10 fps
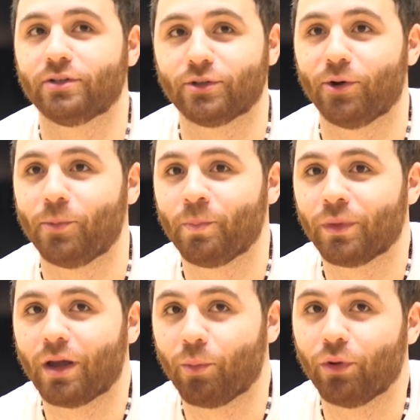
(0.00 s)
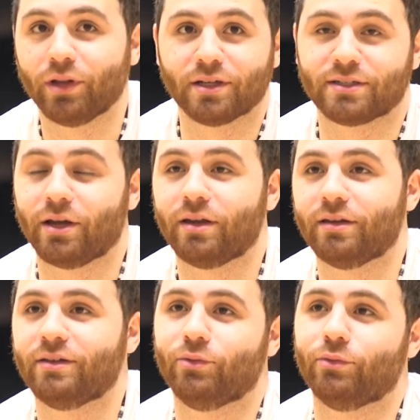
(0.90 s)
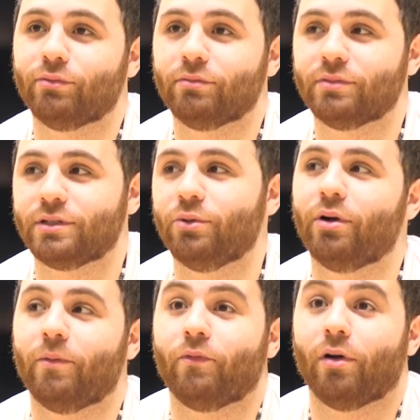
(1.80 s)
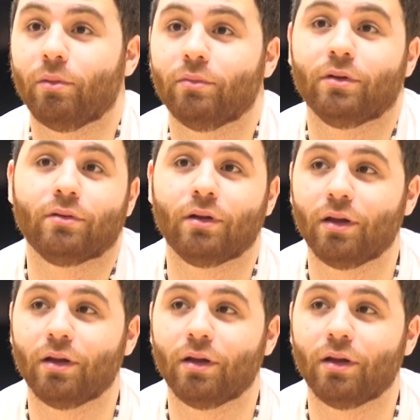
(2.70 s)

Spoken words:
So I'm really excited to see where I'm from, and